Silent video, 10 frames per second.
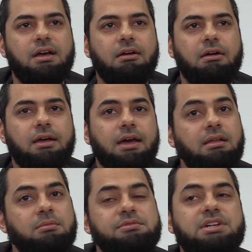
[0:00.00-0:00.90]
Right? And
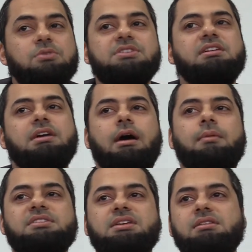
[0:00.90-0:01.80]
Ibn Jawzi
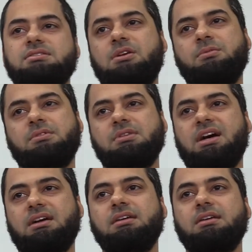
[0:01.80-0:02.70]
comments on this,
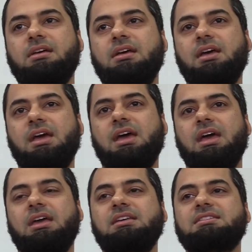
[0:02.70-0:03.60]
rahmatullah alayh.
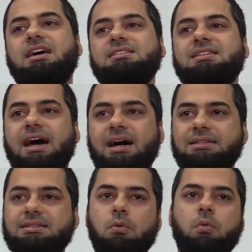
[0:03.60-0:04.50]
He says
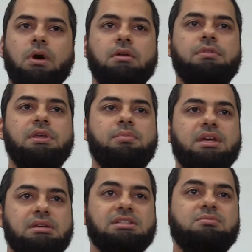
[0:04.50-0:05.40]
that one of the
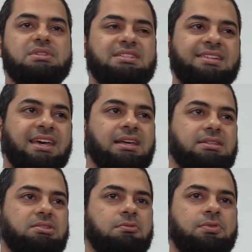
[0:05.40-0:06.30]
biggest
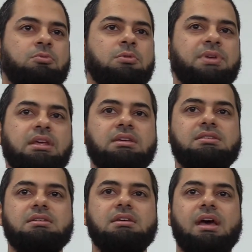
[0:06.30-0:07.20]
mistakes of human
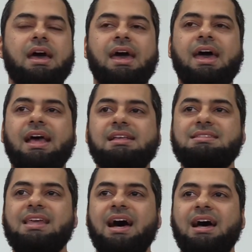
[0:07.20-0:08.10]
beings
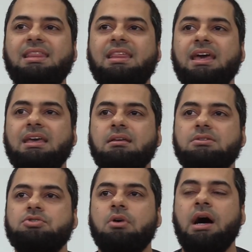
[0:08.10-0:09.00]
is that they
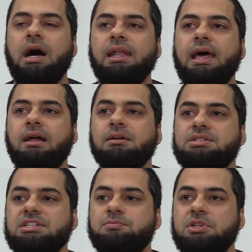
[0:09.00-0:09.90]
draw
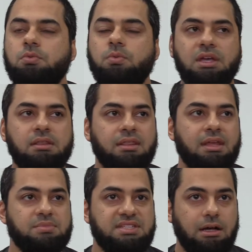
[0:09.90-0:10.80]
analogies between
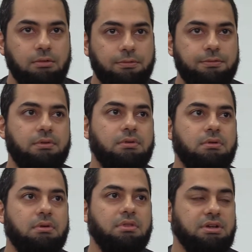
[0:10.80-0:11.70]
themselves,
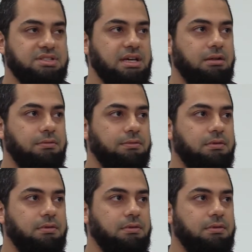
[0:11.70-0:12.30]
their self,